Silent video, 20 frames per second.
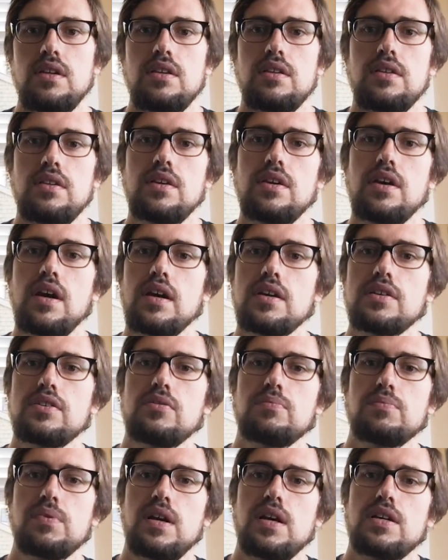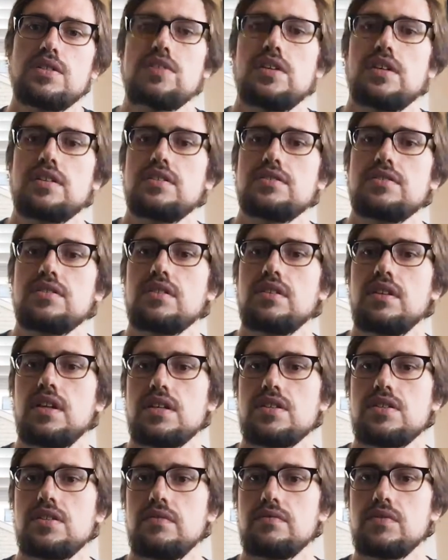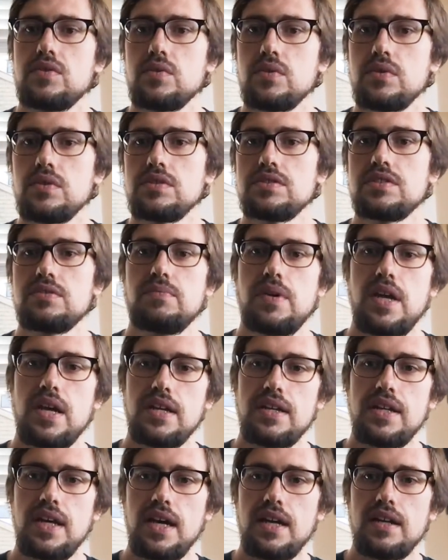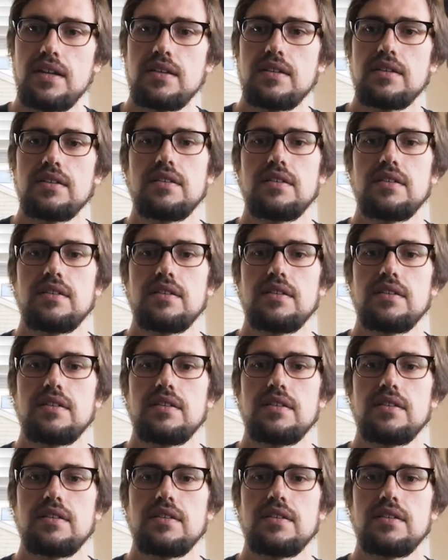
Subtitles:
The Yocto project is a collection of tools and metadata